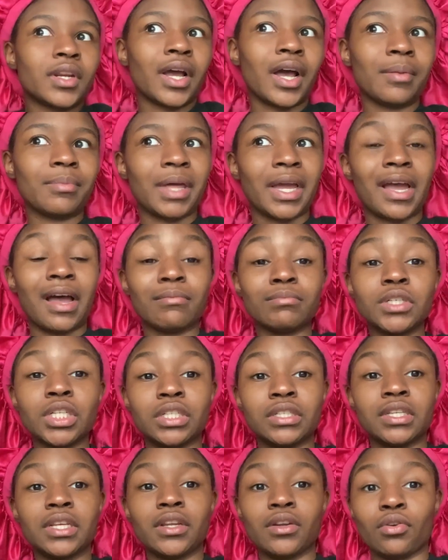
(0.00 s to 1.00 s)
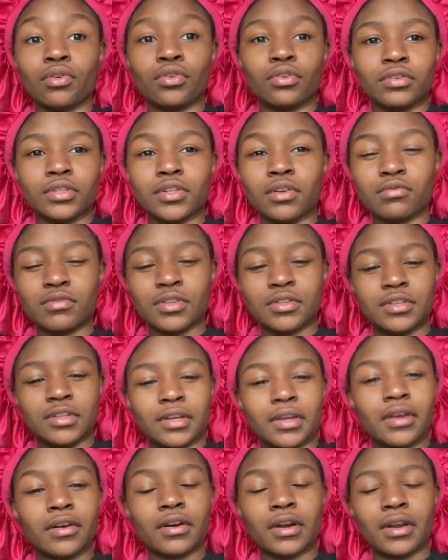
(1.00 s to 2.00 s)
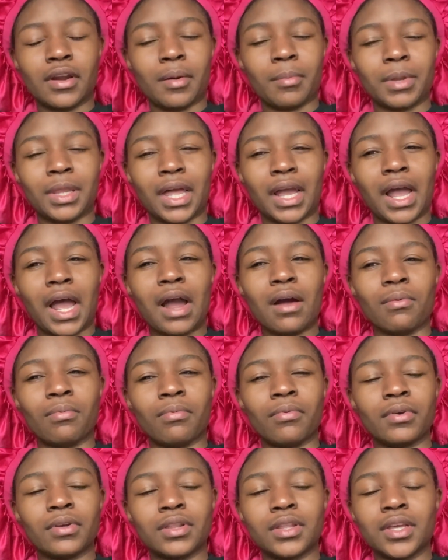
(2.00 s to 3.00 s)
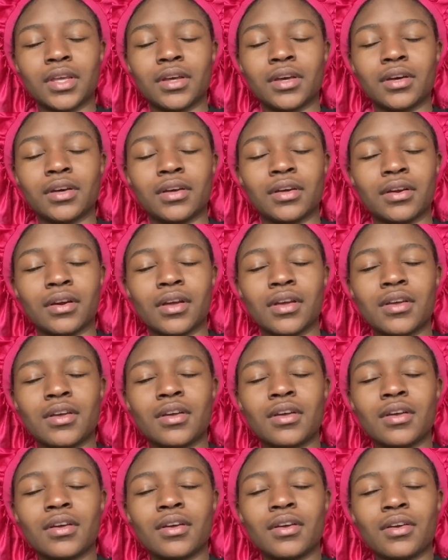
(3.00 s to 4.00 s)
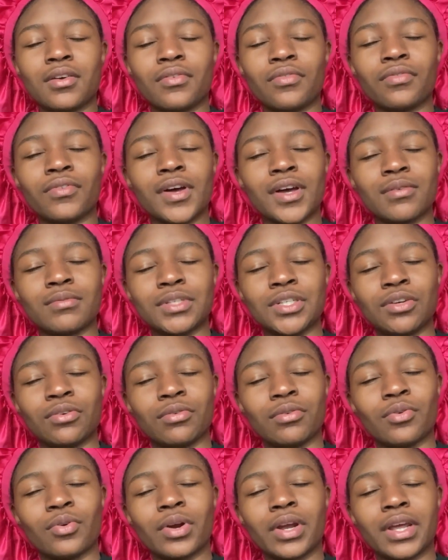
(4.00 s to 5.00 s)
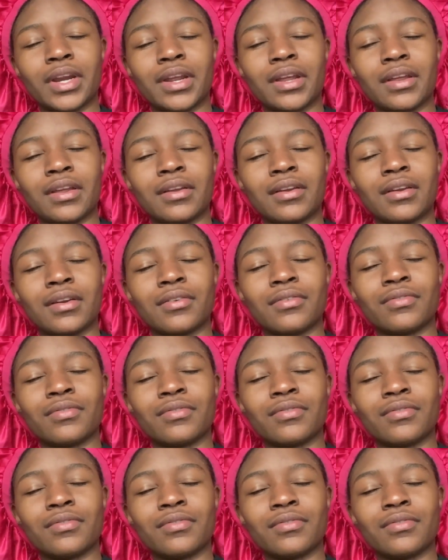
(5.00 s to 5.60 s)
I'm just sitting on your social security number. Like, I really could fuck with your credit.